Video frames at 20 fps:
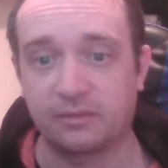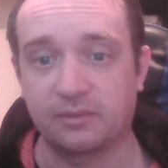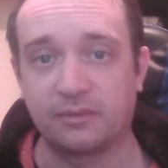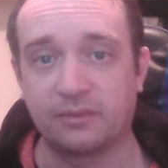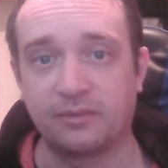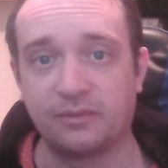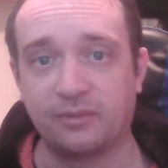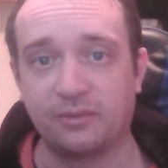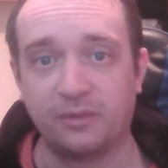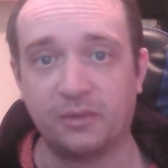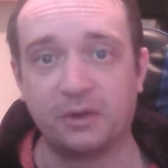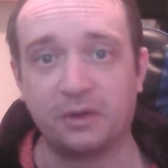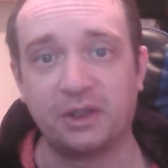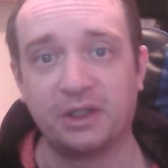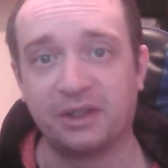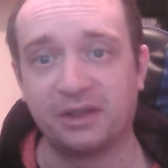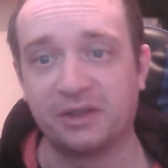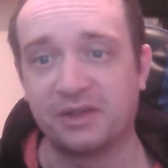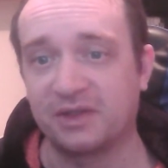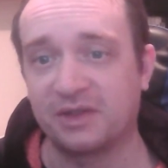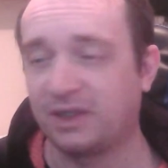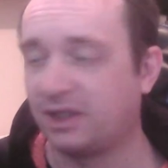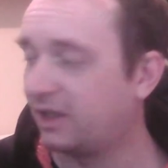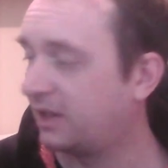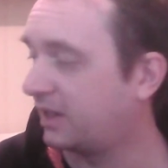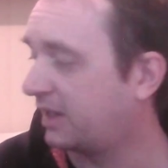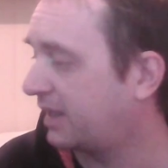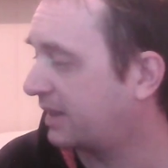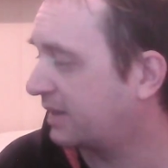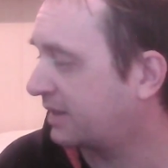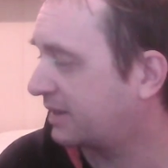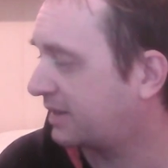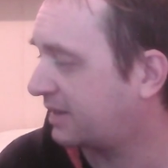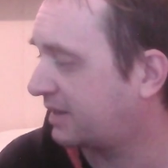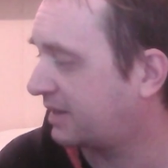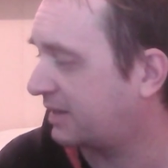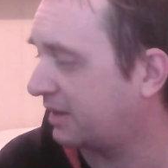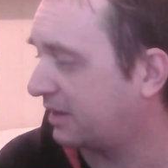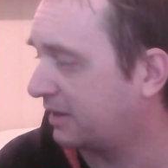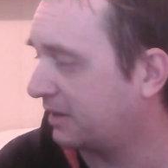money in
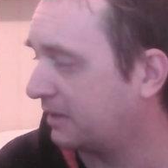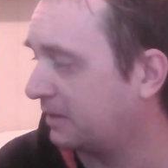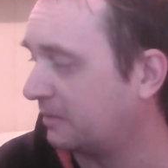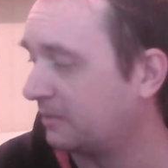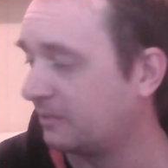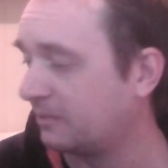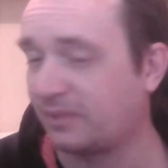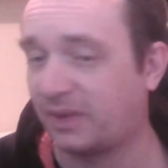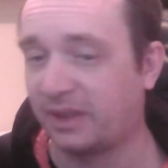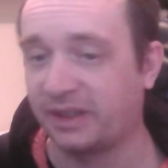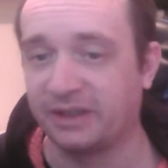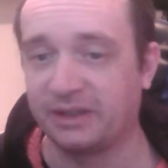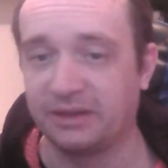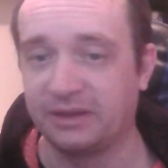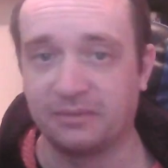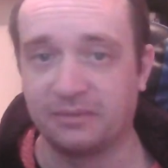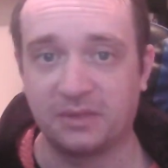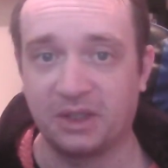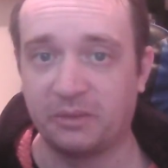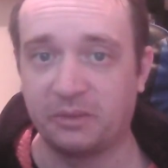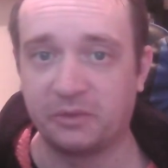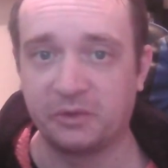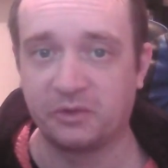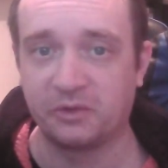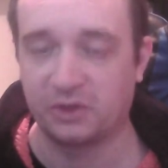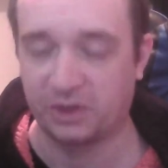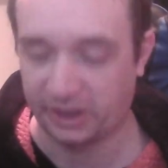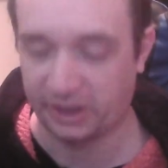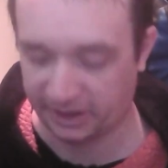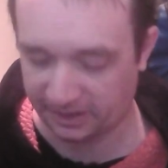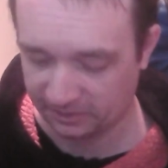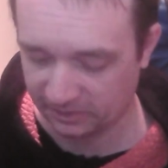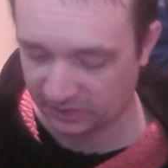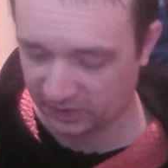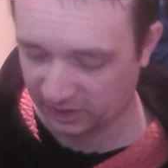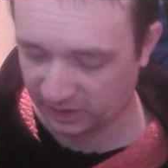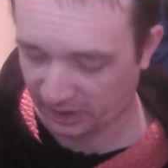CEX, buying a bunch of games,